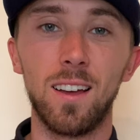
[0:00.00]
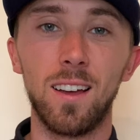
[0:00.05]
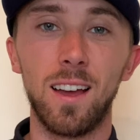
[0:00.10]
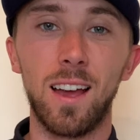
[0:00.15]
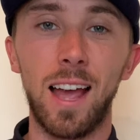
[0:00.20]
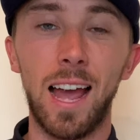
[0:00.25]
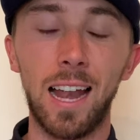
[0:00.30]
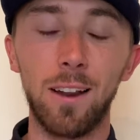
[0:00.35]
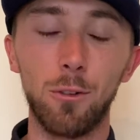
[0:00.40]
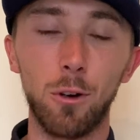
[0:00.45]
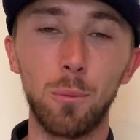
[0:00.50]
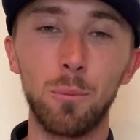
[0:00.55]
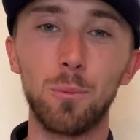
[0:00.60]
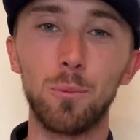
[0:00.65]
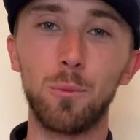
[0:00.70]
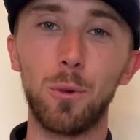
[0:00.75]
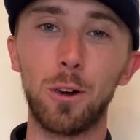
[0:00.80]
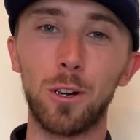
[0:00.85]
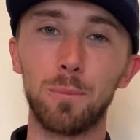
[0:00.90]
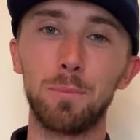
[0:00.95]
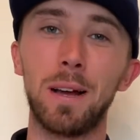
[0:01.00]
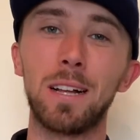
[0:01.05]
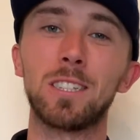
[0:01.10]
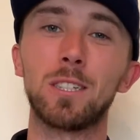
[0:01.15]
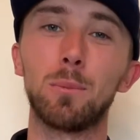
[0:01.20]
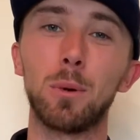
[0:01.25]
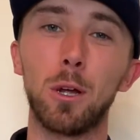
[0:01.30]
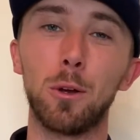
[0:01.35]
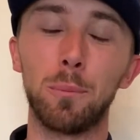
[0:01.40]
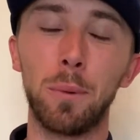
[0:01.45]
Hello everyone, welcome back
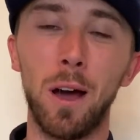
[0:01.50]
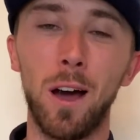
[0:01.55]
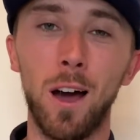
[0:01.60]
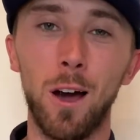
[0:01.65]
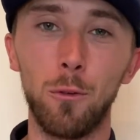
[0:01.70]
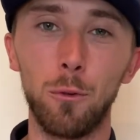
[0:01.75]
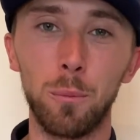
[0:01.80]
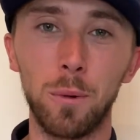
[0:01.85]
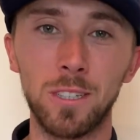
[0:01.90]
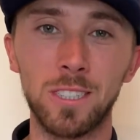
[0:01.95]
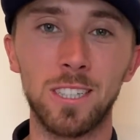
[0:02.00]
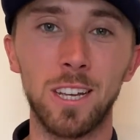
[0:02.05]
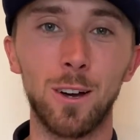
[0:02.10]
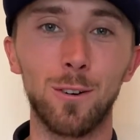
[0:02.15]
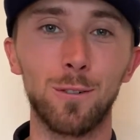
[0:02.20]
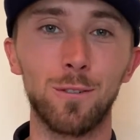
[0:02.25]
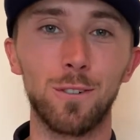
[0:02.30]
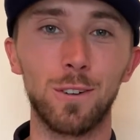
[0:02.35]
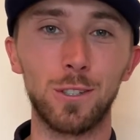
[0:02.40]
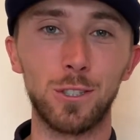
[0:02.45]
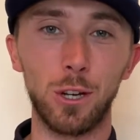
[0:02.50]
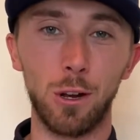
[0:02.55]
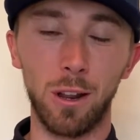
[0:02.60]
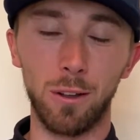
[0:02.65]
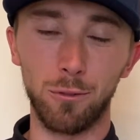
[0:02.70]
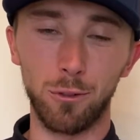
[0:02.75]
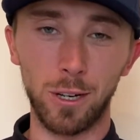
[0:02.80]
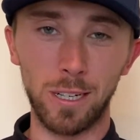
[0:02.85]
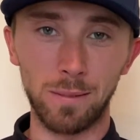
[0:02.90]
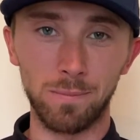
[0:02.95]
to Below Par for myself,
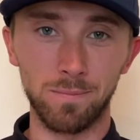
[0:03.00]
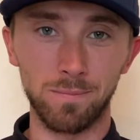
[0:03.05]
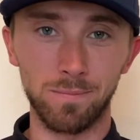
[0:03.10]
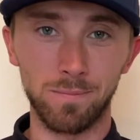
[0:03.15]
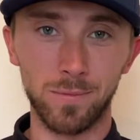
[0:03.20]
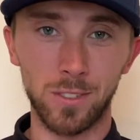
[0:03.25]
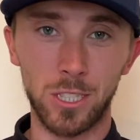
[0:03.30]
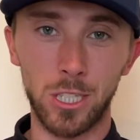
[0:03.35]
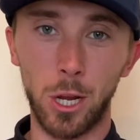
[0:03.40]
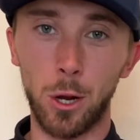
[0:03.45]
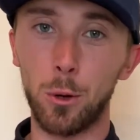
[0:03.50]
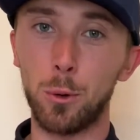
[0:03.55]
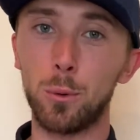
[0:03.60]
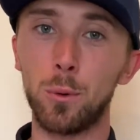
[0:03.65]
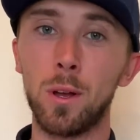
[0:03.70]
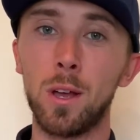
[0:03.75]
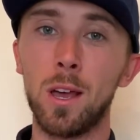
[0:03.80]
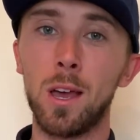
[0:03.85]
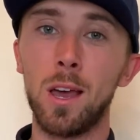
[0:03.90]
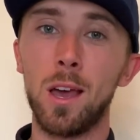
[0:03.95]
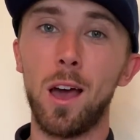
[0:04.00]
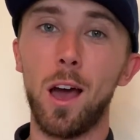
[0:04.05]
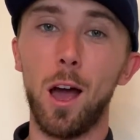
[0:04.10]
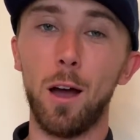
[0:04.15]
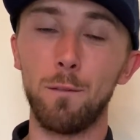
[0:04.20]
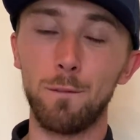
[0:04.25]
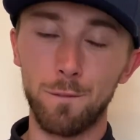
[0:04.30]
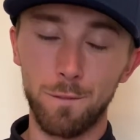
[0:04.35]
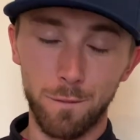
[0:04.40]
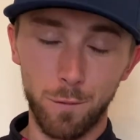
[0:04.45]
Lovery. So,
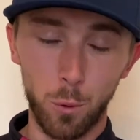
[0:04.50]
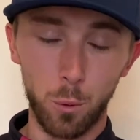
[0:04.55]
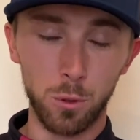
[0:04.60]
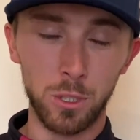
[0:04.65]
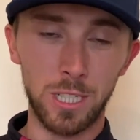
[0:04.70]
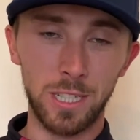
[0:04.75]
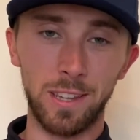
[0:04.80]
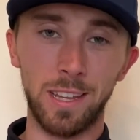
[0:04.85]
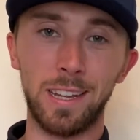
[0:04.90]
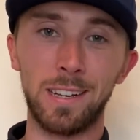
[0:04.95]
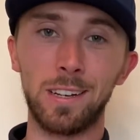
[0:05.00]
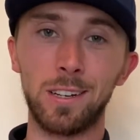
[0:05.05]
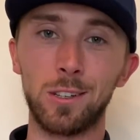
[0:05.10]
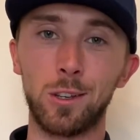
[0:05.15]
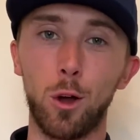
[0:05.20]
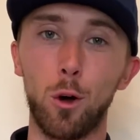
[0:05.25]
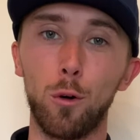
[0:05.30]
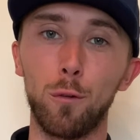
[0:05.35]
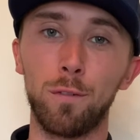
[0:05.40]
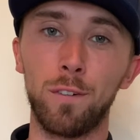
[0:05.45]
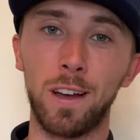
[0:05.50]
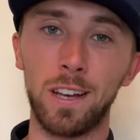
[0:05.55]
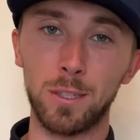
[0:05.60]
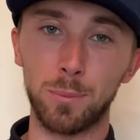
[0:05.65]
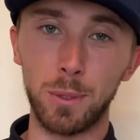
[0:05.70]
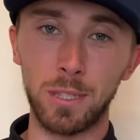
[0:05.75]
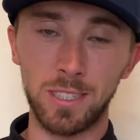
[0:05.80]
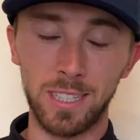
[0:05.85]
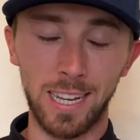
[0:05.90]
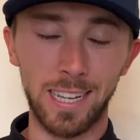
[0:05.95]
unfortunately golf has
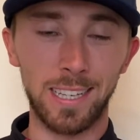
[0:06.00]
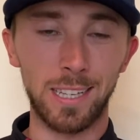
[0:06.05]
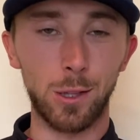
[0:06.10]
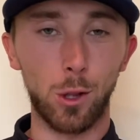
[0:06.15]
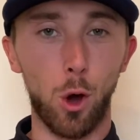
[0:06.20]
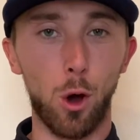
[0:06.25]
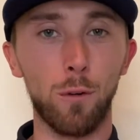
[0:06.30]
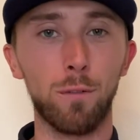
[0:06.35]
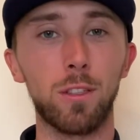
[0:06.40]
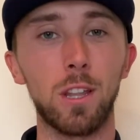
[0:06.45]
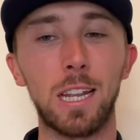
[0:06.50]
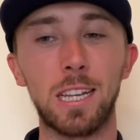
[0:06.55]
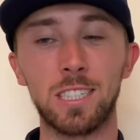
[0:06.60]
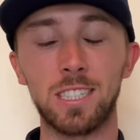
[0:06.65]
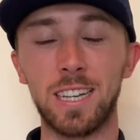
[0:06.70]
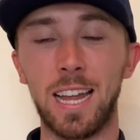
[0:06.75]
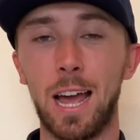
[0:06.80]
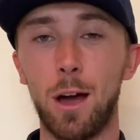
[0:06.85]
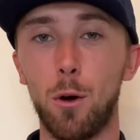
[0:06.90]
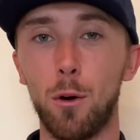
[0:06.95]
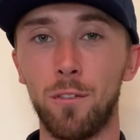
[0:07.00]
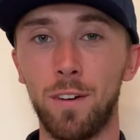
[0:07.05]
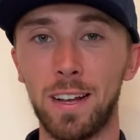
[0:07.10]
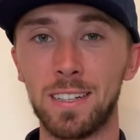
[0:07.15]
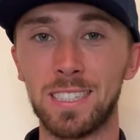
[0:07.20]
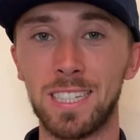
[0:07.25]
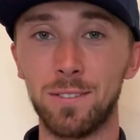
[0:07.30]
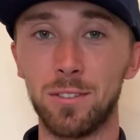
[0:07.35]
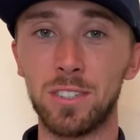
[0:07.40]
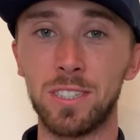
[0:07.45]
been taken off the list now of
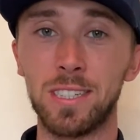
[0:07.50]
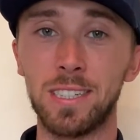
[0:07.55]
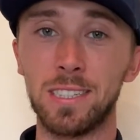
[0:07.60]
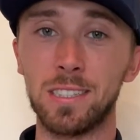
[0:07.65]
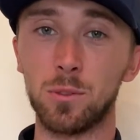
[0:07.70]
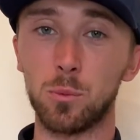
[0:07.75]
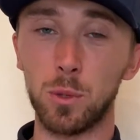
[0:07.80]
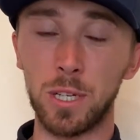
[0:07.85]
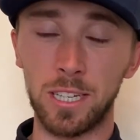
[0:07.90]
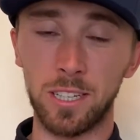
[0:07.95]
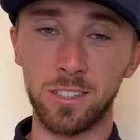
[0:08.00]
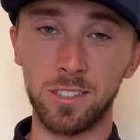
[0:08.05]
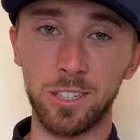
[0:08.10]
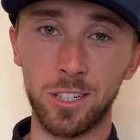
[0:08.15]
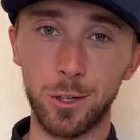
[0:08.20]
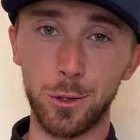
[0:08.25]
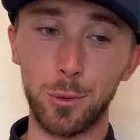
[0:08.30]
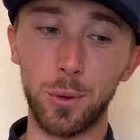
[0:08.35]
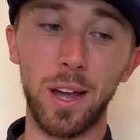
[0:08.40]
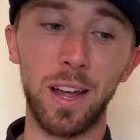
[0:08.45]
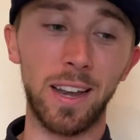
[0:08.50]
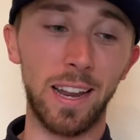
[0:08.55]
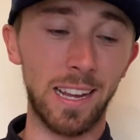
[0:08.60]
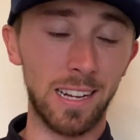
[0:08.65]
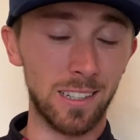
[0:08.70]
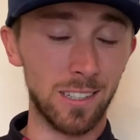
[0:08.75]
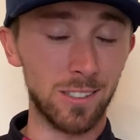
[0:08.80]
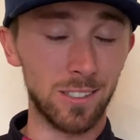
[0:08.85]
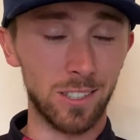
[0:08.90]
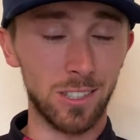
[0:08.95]
activities we can do, and
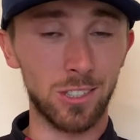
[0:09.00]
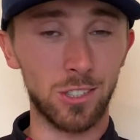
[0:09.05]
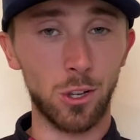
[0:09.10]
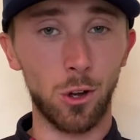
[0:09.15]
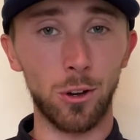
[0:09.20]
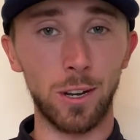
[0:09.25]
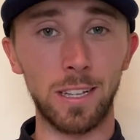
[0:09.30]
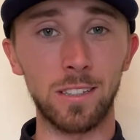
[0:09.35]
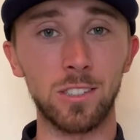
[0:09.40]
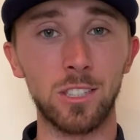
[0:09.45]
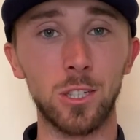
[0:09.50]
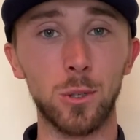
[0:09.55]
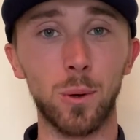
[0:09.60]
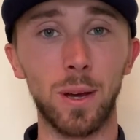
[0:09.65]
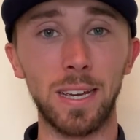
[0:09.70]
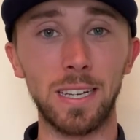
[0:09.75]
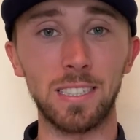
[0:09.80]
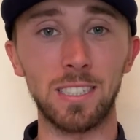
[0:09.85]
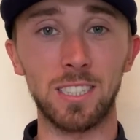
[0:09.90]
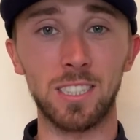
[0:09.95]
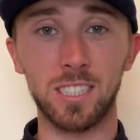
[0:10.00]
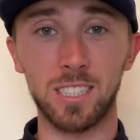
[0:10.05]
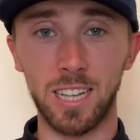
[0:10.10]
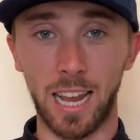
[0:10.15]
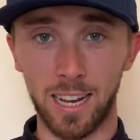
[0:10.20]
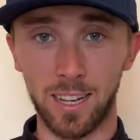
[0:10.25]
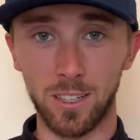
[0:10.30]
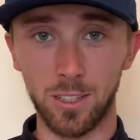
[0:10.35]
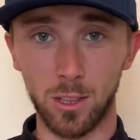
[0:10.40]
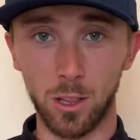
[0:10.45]
England has gone into a
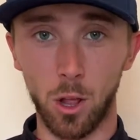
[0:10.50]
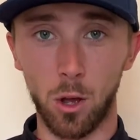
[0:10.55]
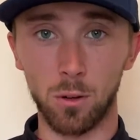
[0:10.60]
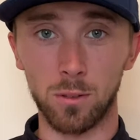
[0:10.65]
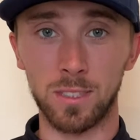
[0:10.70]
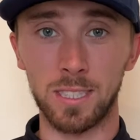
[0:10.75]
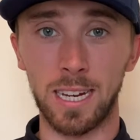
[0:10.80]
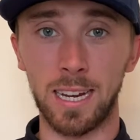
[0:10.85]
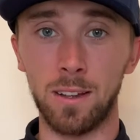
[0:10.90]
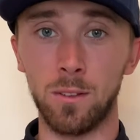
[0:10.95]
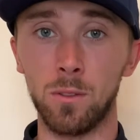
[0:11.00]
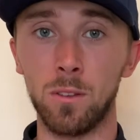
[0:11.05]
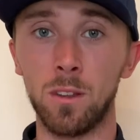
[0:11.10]
second lockdown.